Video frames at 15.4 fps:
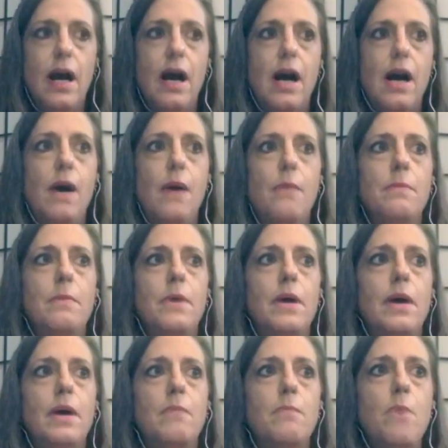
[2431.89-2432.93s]
um,
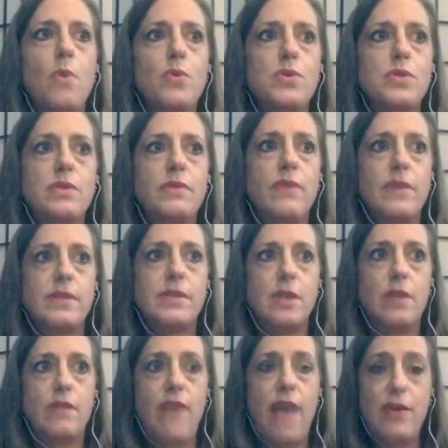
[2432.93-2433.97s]
most of us
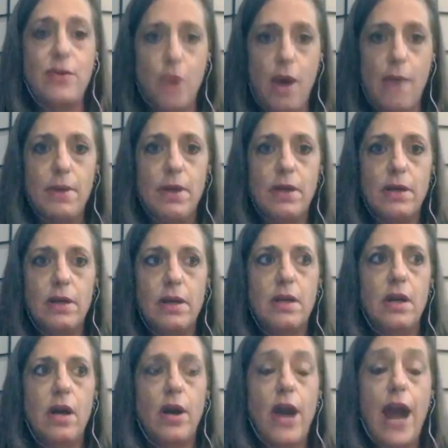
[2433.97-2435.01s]
that have had trauma
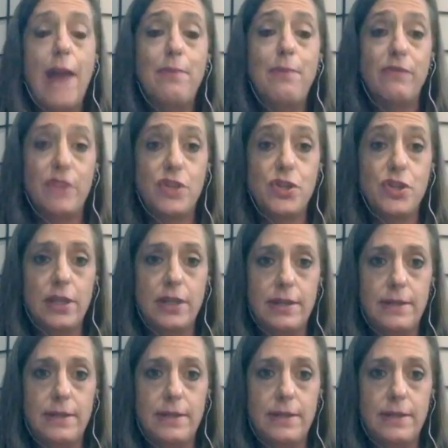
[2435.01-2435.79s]
are hypervigilant.